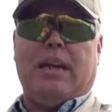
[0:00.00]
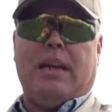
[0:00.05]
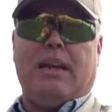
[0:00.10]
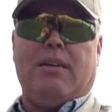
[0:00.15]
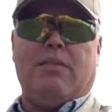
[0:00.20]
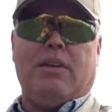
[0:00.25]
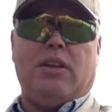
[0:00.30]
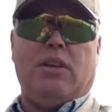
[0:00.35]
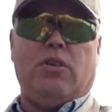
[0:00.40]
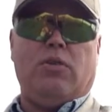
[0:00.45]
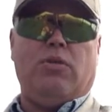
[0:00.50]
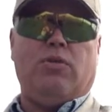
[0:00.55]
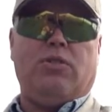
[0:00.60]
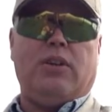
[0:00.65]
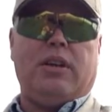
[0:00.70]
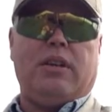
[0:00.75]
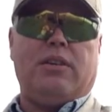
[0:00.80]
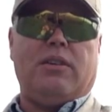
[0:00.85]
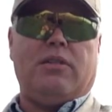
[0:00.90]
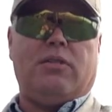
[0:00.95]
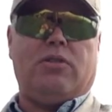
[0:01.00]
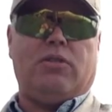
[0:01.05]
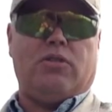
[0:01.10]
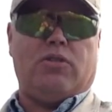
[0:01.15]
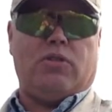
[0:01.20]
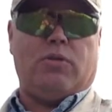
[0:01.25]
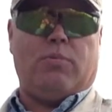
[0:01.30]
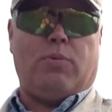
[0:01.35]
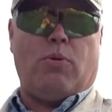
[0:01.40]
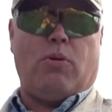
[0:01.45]
even use it to
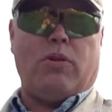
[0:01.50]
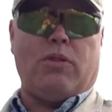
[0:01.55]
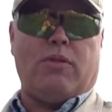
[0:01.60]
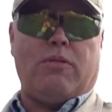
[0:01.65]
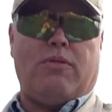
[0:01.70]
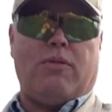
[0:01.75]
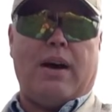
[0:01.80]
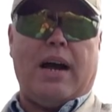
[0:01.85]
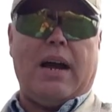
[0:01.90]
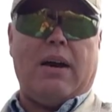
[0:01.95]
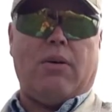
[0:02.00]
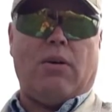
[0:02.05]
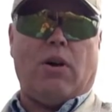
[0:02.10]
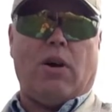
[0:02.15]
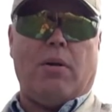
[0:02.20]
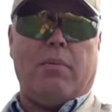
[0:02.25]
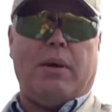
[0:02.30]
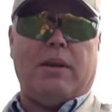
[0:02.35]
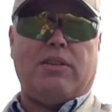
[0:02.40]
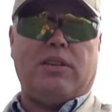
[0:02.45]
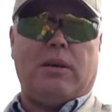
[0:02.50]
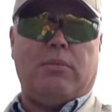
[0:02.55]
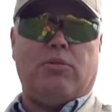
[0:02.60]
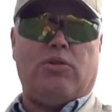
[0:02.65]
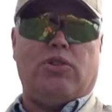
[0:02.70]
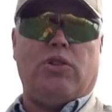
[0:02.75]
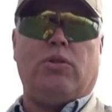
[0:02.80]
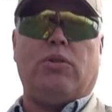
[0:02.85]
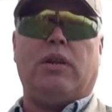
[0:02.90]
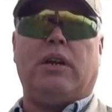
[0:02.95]
support the firearm as I'm
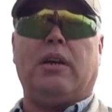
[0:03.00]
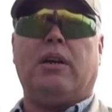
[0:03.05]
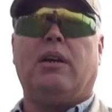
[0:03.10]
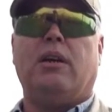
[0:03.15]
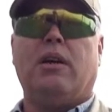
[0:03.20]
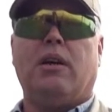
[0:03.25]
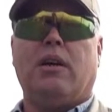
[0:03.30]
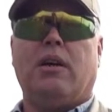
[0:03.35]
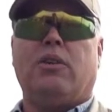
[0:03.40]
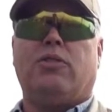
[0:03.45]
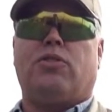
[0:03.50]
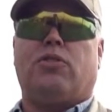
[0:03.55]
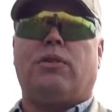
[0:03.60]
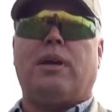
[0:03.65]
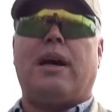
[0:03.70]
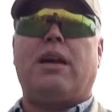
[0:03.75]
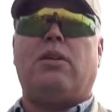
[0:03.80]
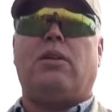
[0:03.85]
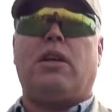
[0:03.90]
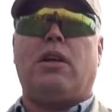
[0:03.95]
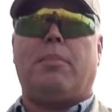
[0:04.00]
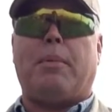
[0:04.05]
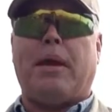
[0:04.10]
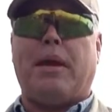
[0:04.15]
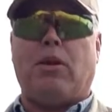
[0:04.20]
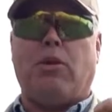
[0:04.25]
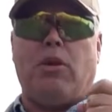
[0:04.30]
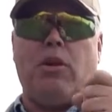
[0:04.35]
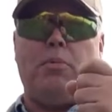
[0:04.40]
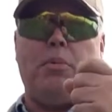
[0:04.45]
shooting. So not only am
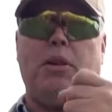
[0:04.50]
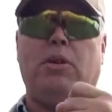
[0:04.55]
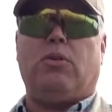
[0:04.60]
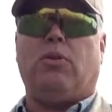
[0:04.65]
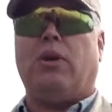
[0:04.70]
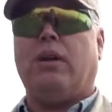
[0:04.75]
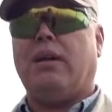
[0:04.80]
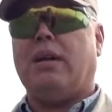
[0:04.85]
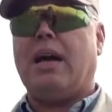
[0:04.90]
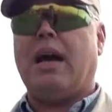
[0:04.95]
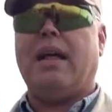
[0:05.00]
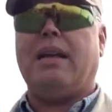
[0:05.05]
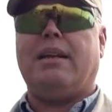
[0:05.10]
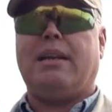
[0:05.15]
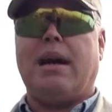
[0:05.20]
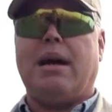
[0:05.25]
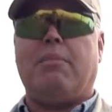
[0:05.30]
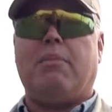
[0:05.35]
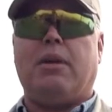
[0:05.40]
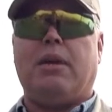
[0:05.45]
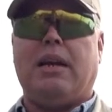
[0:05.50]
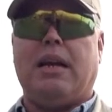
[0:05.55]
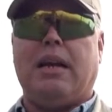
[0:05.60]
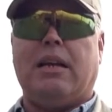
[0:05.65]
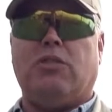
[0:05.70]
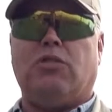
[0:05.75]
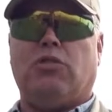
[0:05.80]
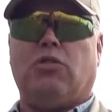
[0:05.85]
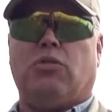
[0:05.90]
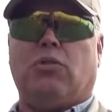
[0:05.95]
I going to be doing non-dominant
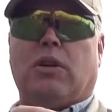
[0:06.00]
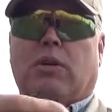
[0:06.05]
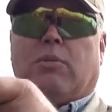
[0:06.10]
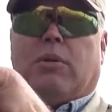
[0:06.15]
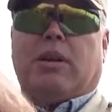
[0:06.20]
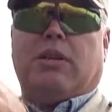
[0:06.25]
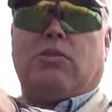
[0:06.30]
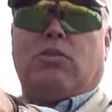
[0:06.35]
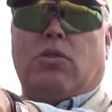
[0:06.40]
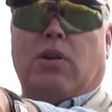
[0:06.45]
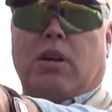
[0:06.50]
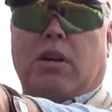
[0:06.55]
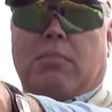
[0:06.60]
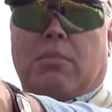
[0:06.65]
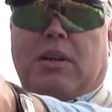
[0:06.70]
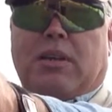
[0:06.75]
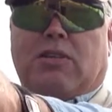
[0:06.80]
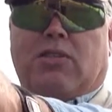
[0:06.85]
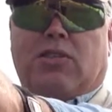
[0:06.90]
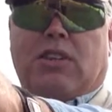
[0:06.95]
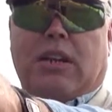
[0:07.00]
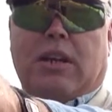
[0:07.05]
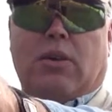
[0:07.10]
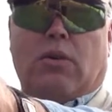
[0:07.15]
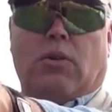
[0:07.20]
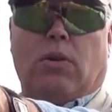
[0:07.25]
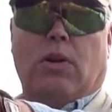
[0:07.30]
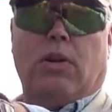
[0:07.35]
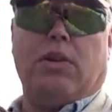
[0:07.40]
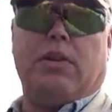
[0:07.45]
hand shooting, but it's going to be
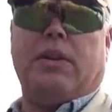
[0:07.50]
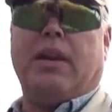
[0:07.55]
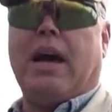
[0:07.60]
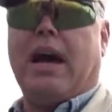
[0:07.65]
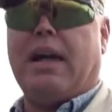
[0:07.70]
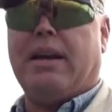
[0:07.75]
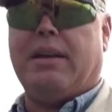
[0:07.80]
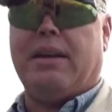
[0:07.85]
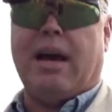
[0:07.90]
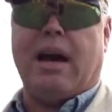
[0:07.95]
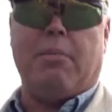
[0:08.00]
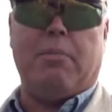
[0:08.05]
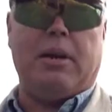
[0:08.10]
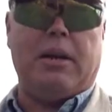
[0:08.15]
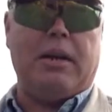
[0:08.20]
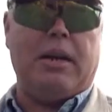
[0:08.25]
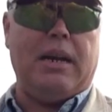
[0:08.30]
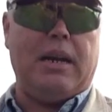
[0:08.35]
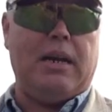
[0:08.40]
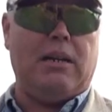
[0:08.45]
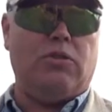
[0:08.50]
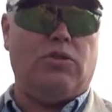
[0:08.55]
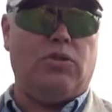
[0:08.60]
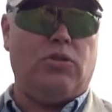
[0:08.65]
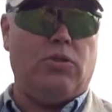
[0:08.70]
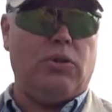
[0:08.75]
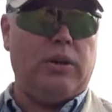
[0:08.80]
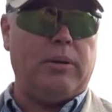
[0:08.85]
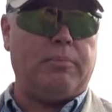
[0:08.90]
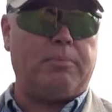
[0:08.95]
single non-dominant hand
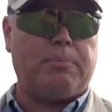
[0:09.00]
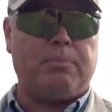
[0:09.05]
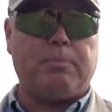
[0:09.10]
shooting.